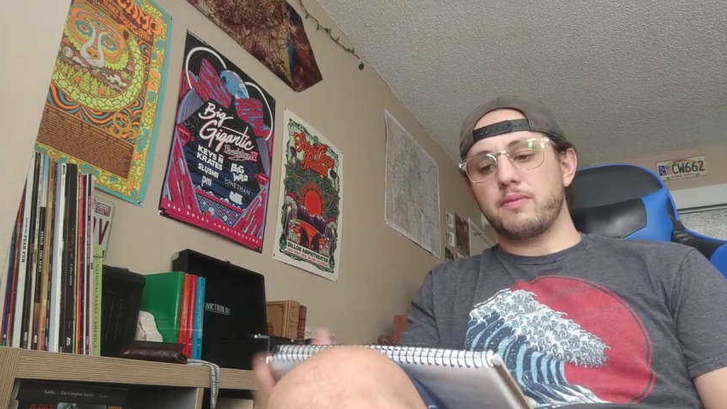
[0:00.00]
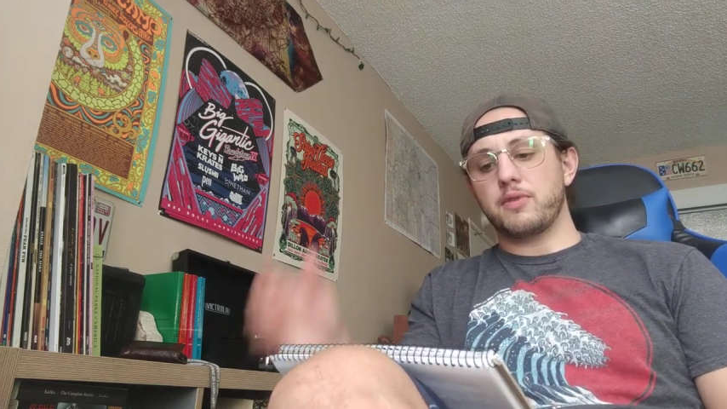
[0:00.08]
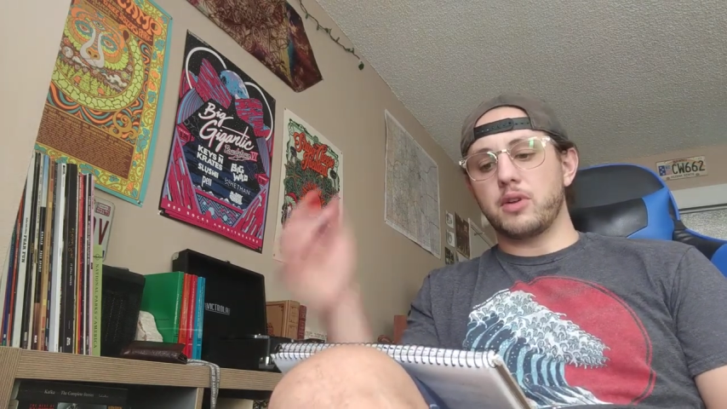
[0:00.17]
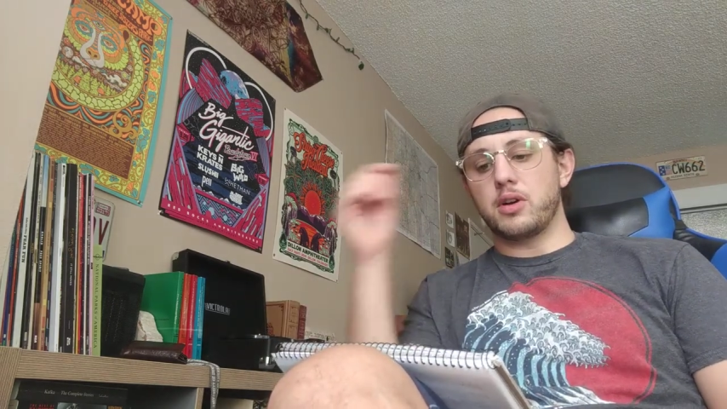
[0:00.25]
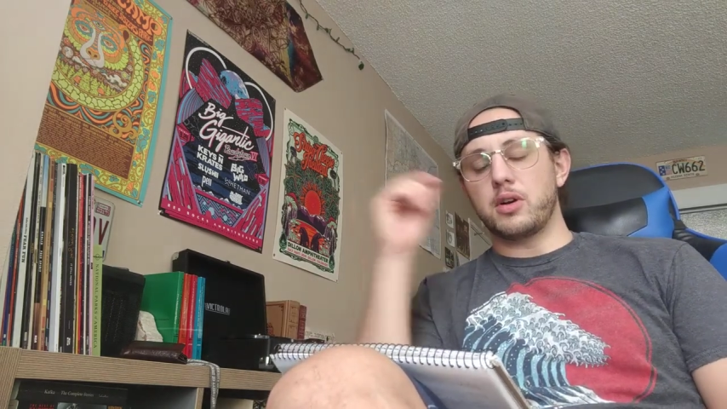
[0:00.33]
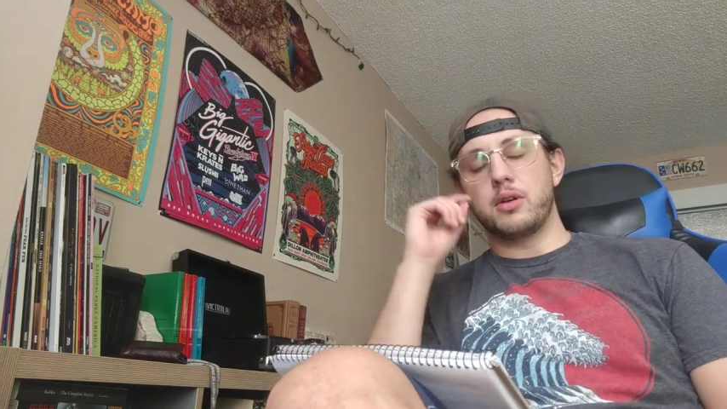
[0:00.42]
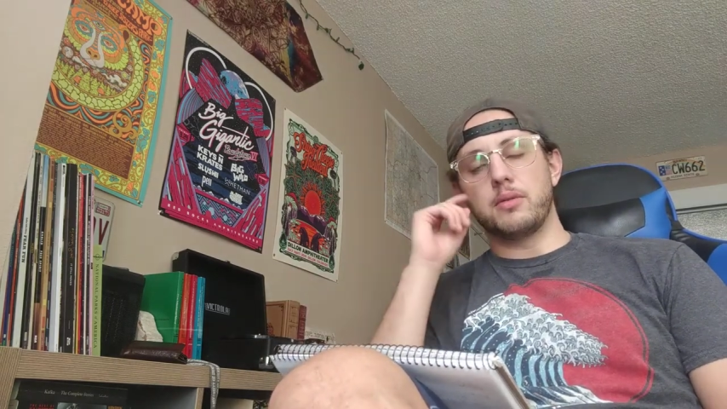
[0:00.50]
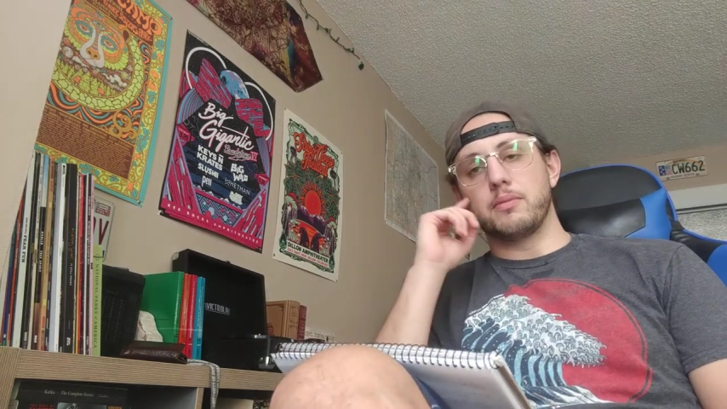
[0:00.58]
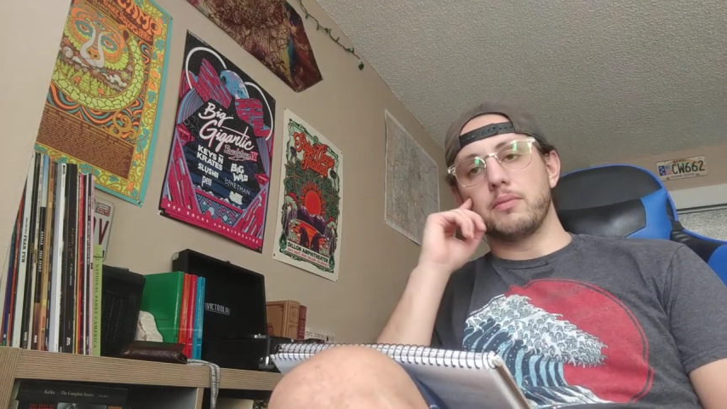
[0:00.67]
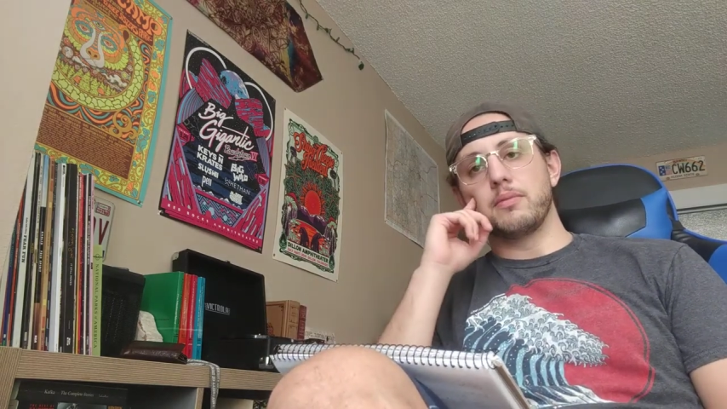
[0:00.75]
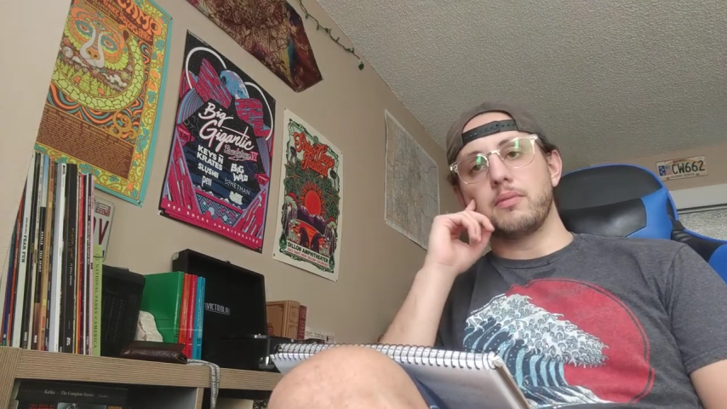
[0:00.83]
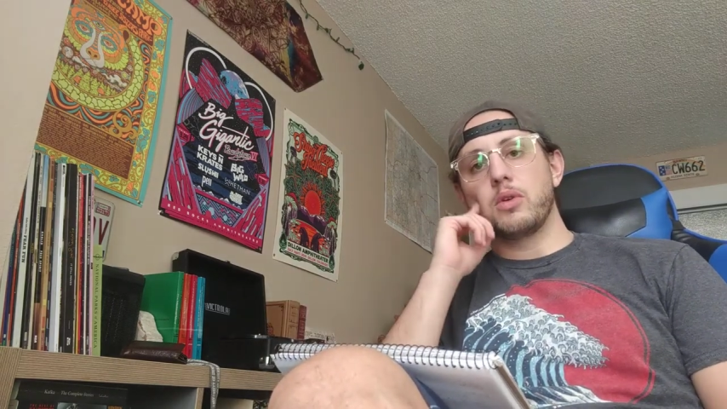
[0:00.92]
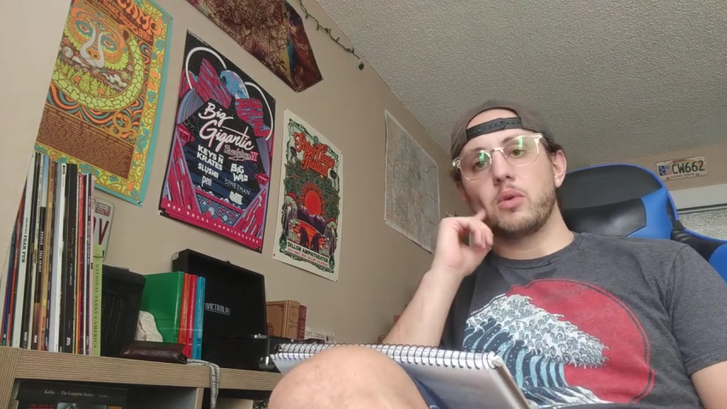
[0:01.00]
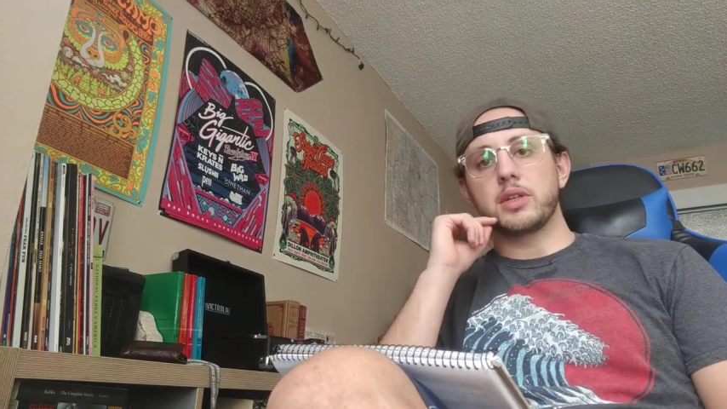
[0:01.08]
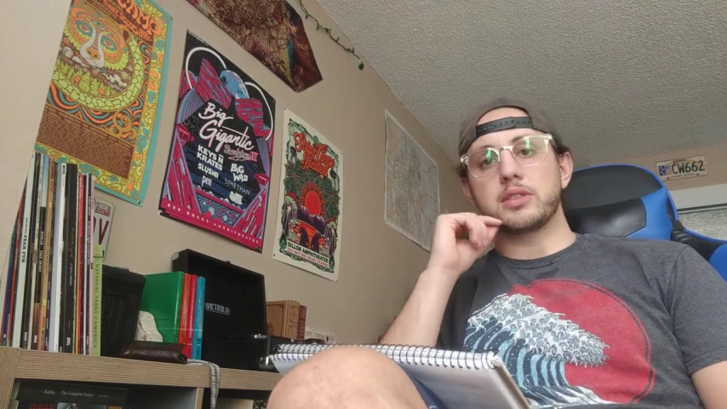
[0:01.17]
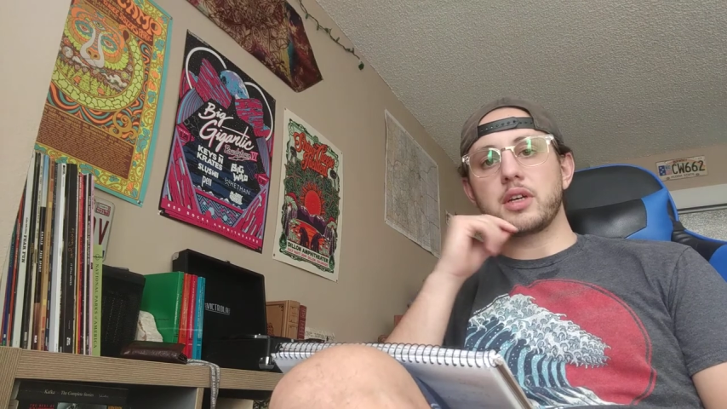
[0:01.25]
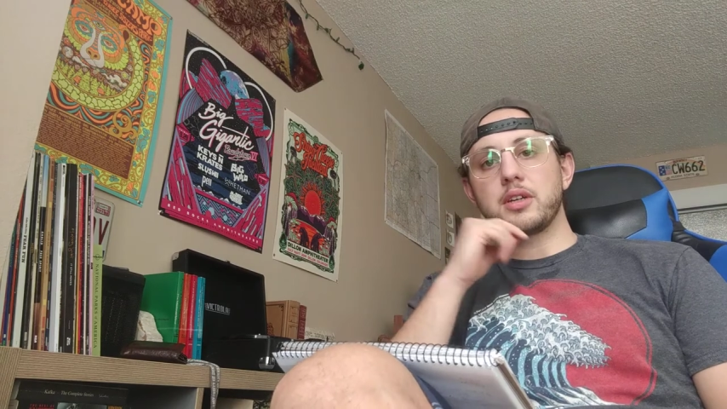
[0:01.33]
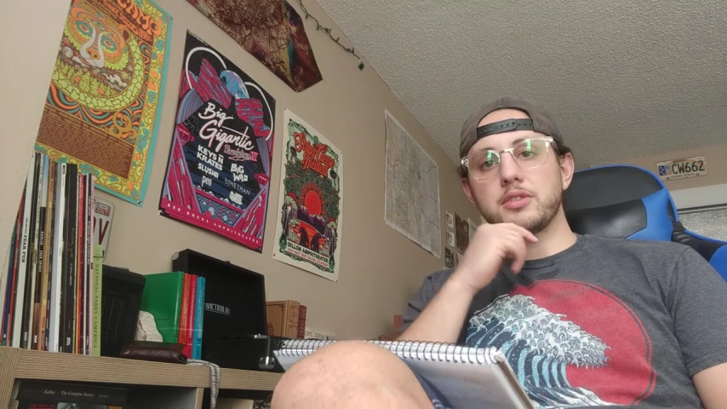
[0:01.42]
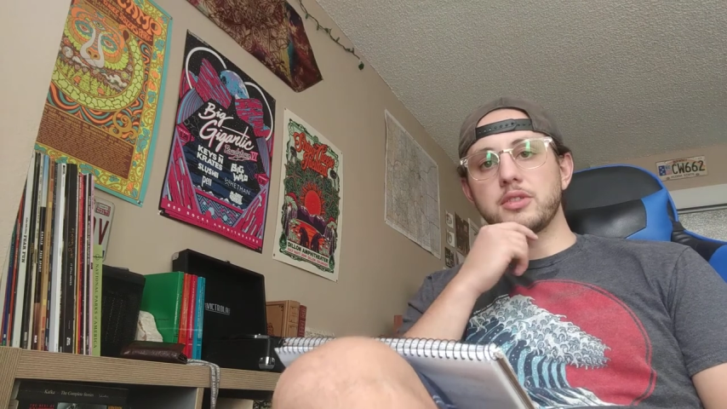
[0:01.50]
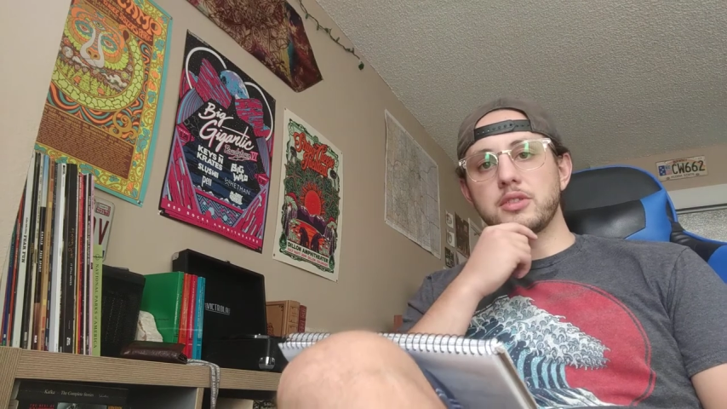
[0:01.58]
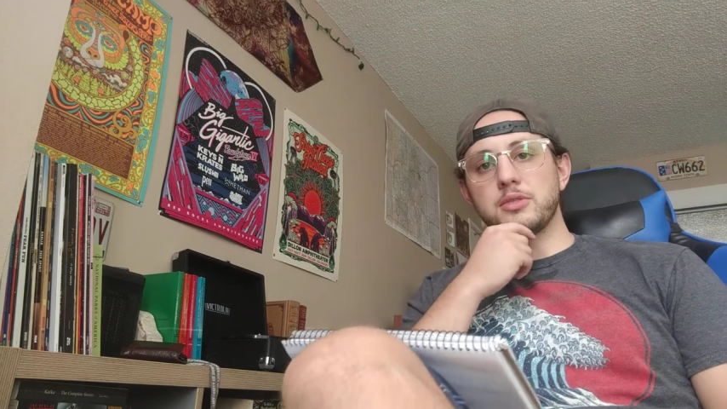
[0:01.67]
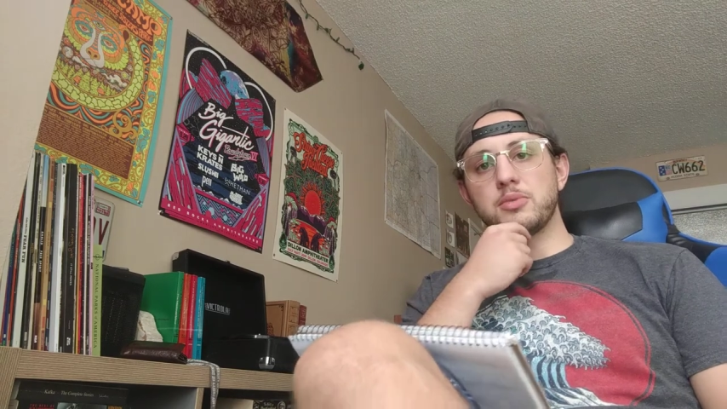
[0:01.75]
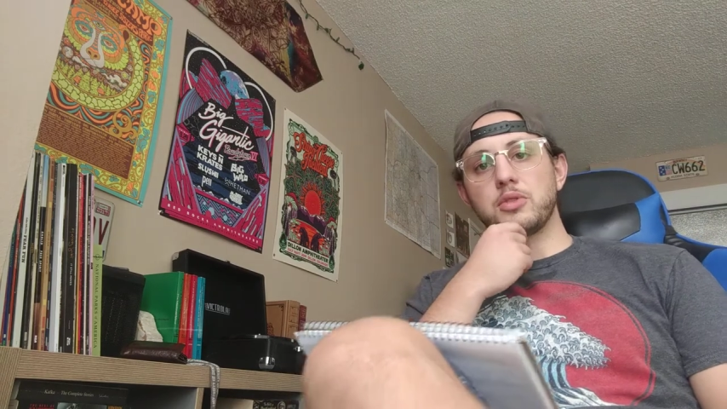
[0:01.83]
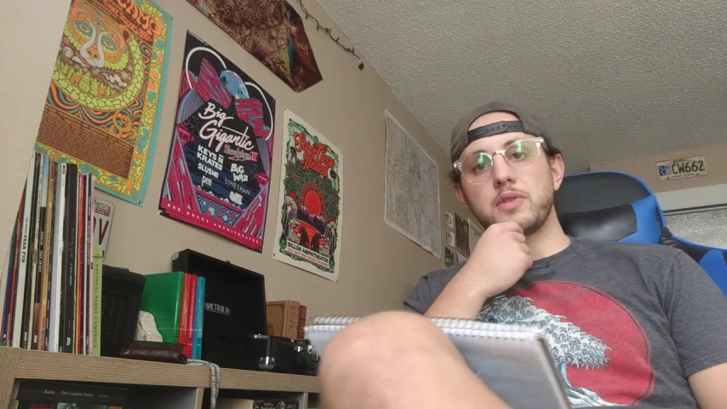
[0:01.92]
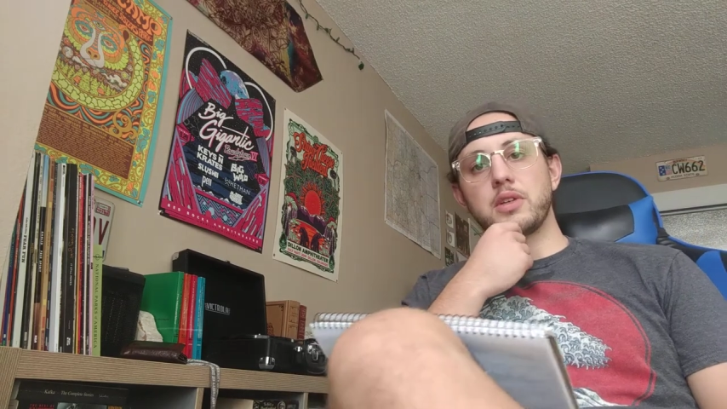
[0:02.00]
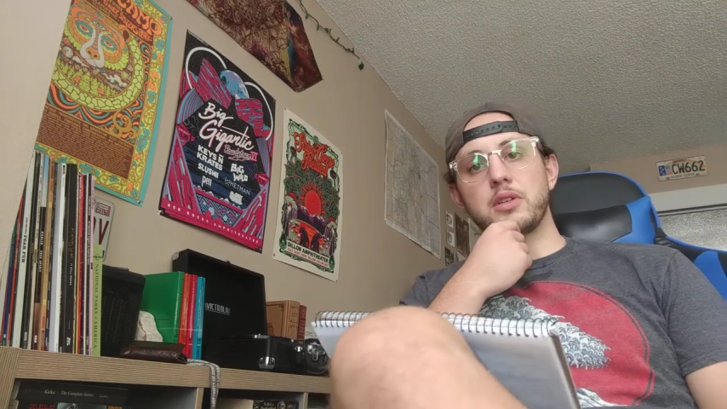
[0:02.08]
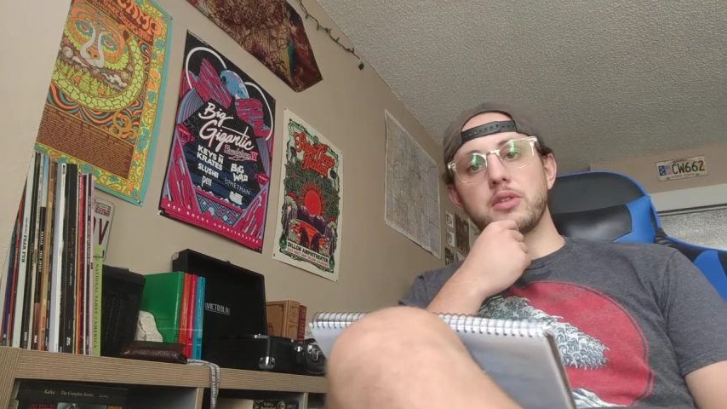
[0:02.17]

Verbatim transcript: from Wes Anderson's movie,